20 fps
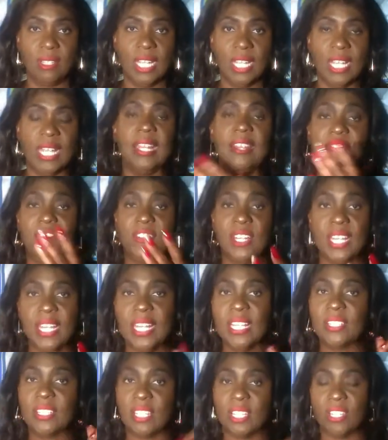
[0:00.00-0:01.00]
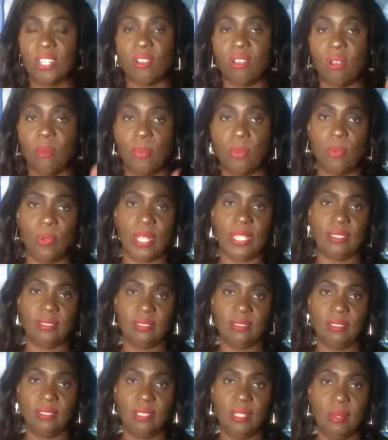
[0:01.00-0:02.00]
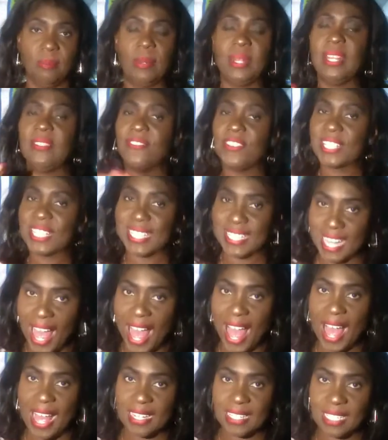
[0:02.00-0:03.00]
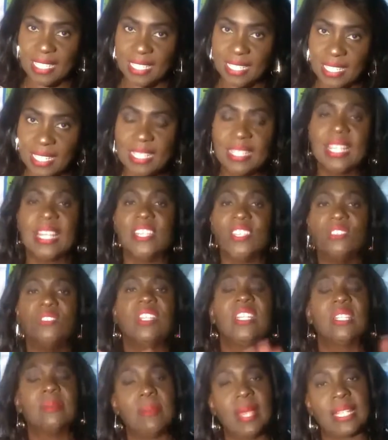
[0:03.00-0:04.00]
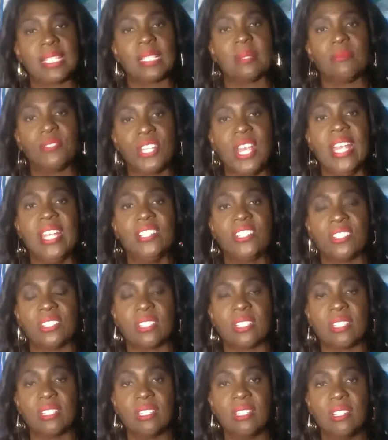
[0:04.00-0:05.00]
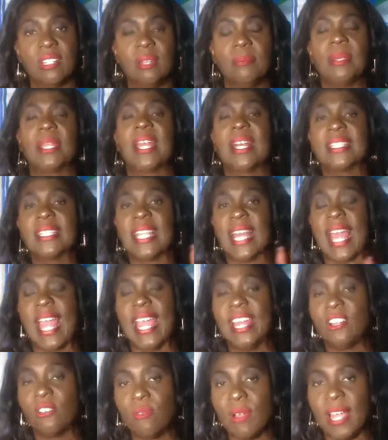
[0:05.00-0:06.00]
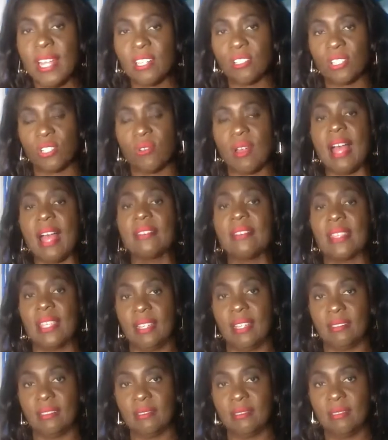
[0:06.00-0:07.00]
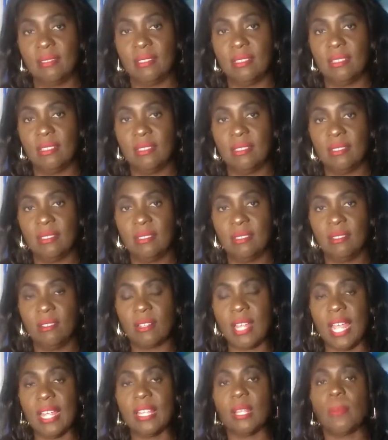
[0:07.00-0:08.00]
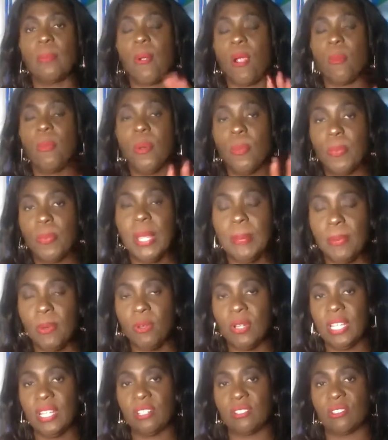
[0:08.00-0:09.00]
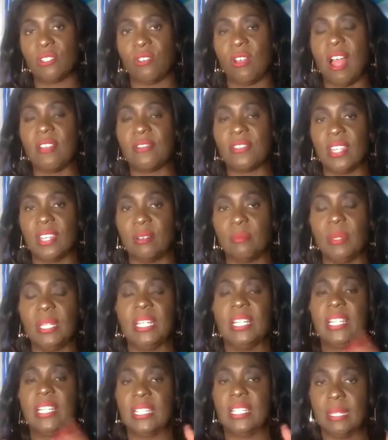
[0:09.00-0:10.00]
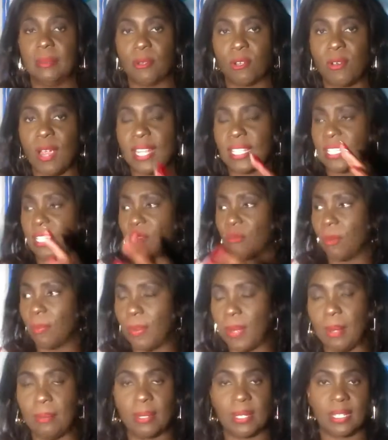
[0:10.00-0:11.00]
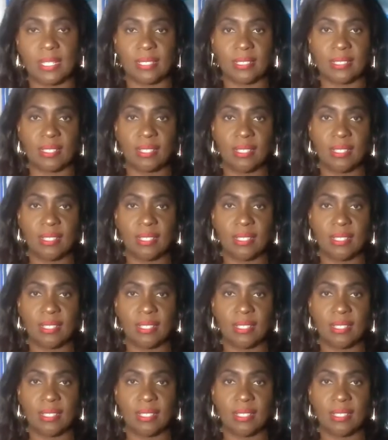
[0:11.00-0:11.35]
And if it is, then you're on point. But if it's not, then you need to make some changes, because the haterators are out there. Okay, the purple people eaters are out there, meaning the Democrats and the Republicans,